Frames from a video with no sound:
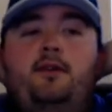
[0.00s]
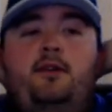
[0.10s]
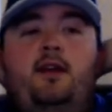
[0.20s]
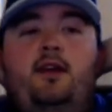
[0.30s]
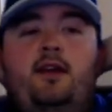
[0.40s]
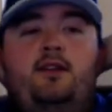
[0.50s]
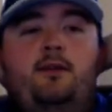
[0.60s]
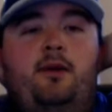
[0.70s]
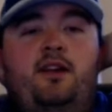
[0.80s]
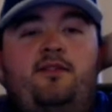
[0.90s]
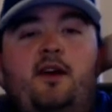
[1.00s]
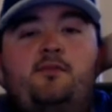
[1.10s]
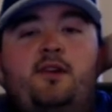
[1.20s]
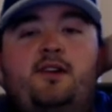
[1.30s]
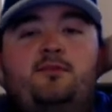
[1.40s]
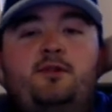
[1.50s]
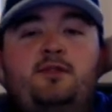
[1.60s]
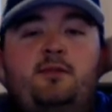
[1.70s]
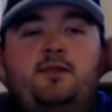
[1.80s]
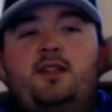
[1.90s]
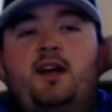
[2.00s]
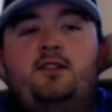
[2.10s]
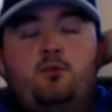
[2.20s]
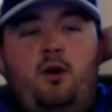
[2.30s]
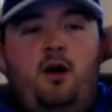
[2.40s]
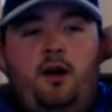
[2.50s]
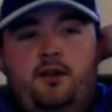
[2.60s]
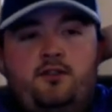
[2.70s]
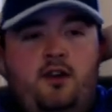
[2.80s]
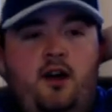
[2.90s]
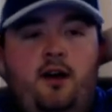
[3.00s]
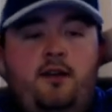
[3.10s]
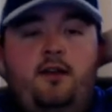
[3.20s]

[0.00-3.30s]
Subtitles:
to get to Buddy Fight players, mostly besides Wong and Sean.